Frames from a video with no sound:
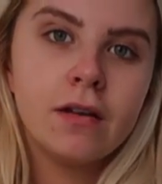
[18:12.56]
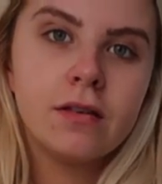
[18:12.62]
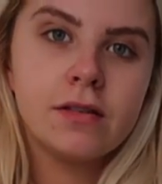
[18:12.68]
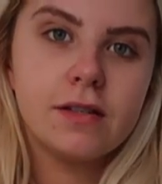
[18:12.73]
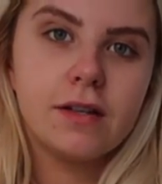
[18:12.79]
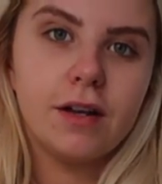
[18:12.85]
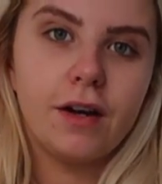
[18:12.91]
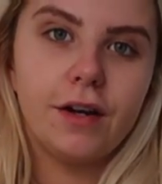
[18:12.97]

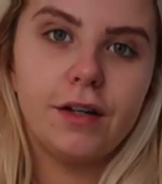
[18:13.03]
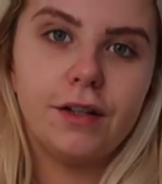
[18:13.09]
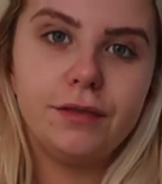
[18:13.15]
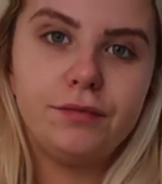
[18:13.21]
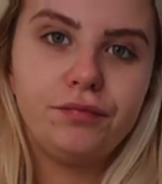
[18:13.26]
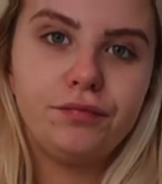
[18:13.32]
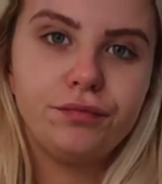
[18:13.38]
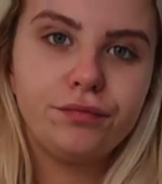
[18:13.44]
So,
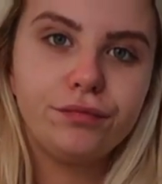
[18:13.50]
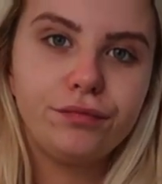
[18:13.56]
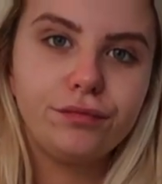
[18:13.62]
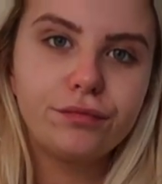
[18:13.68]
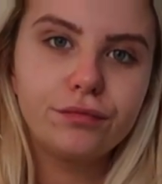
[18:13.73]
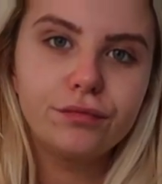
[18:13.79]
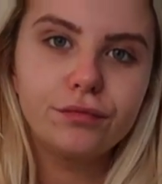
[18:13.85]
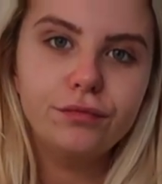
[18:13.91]

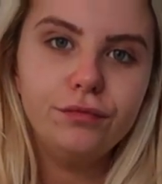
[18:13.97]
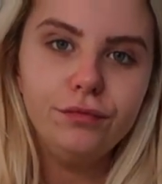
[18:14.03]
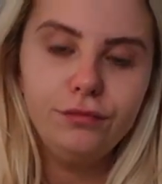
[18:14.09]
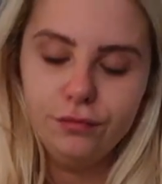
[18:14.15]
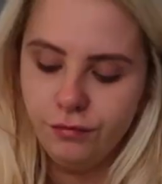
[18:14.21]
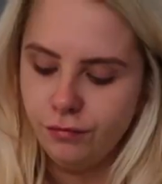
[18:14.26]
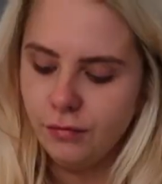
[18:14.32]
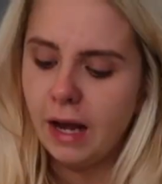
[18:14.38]

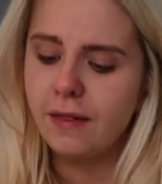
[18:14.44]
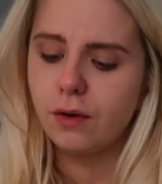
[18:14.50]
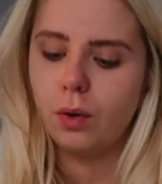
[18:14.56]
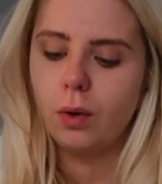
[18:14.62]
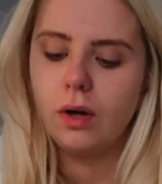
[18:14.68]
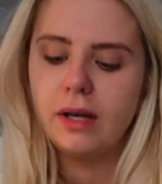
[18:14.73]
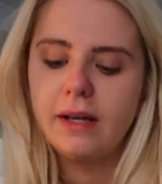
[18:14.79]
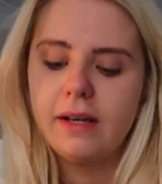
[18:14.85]
and the
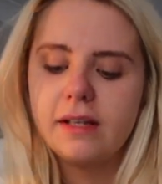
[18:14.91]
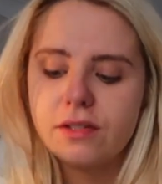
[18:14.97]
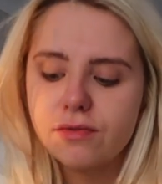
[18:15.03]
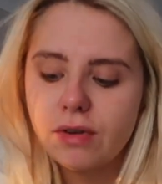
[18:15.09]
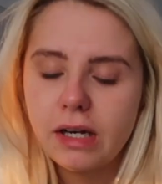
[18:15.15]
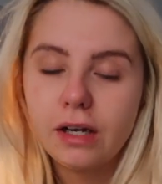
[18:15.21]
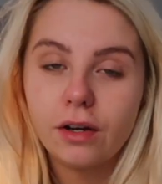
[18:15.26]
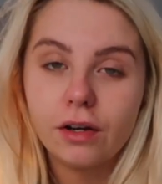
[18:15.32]
quality
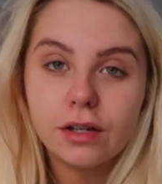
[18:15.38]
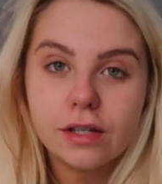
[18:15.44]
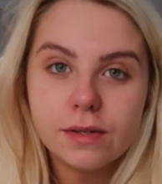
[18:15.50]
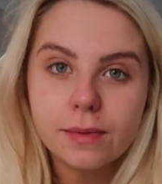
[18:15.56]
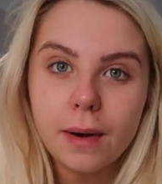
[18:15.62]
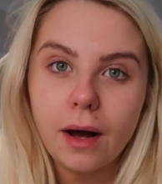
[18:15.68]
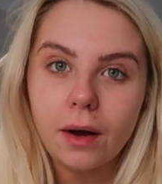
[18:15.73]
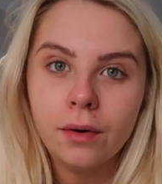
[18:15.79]
is really good
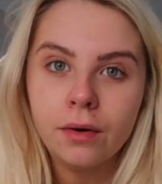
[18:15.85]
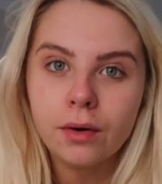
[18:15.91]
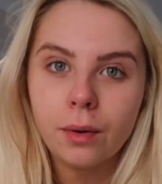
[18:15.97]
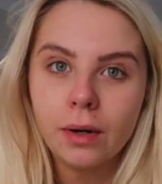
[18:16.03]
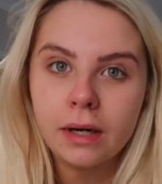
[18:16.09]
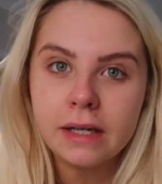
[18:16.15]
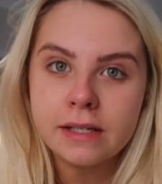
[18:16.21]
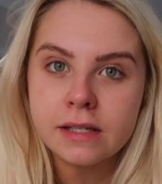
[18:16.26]
as well.
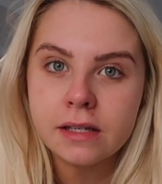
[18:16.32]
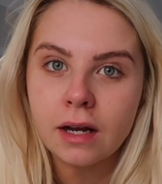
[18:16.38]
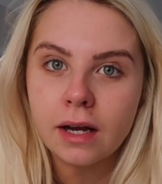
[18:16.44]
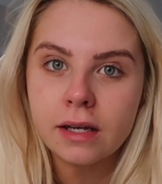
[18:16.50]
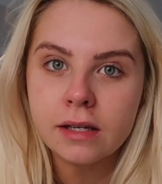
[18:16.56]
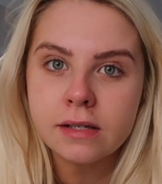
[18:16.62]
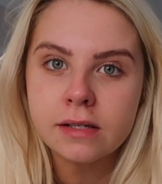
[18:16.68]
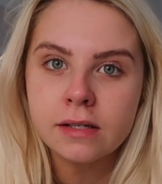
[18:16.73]
Quality is
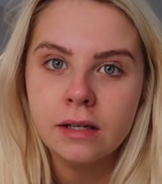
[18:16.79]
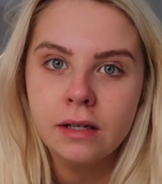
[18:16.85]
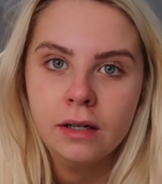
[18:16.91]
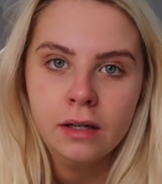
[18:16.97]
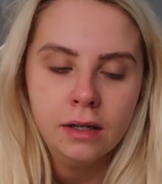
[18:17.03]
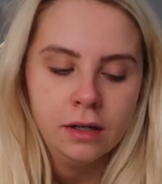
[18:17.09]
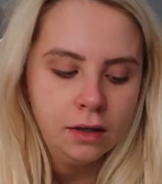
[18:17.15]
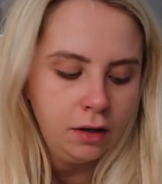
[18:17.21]
nice.
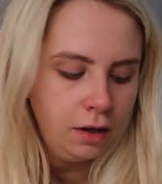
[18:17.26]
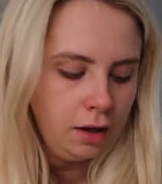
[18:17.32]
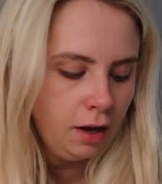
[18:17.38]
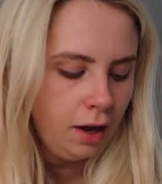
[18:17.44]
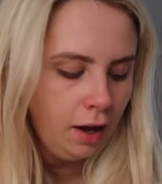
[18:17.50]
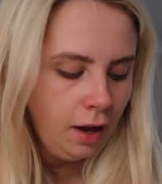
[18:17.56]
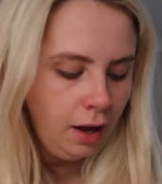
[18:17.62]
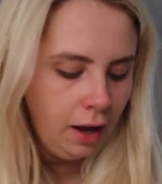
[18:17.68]

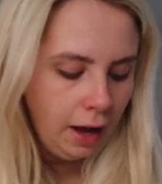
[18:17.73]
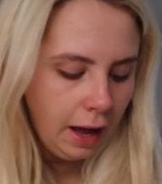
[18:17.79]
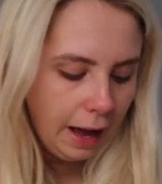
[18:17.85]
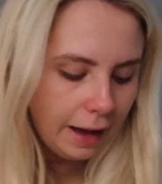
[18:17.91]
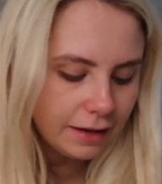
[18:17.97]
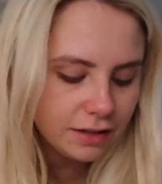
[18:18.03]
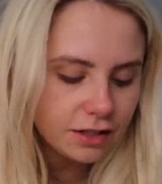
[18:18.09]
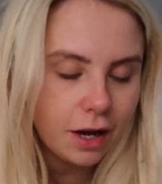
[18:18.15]

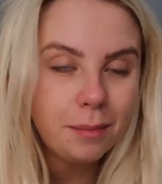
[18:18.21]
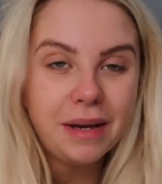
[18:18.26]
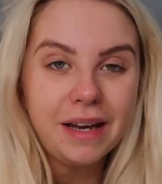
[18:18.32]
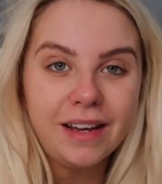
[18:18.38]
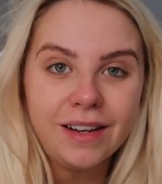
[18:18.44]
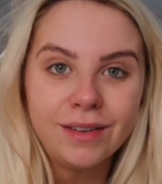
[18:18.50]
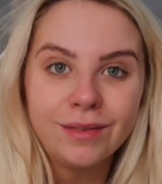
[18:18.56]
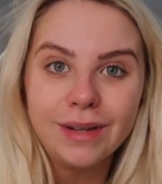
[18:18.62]
And I
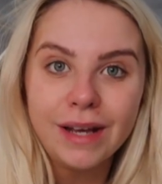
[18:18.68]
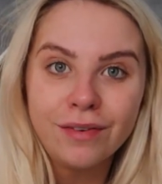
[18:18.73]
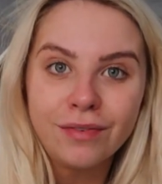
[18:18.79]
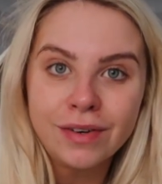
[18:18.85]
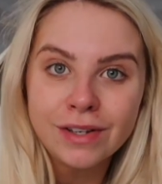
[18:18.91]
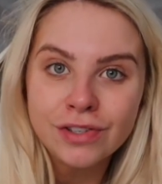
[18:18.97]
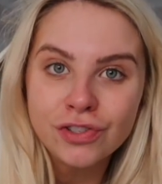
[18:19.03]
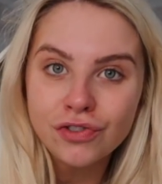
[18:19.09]
mean,
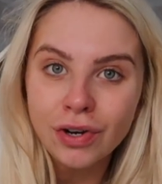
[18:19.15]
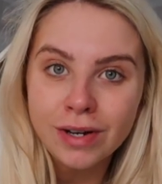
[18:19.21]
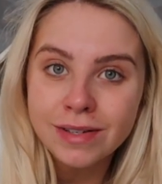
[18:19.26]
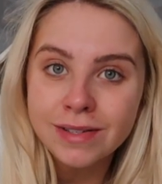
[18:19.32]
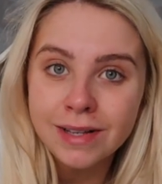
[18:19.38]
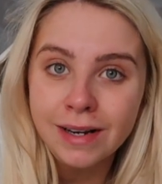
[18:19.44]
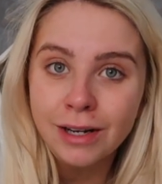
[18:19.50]
if it shrinks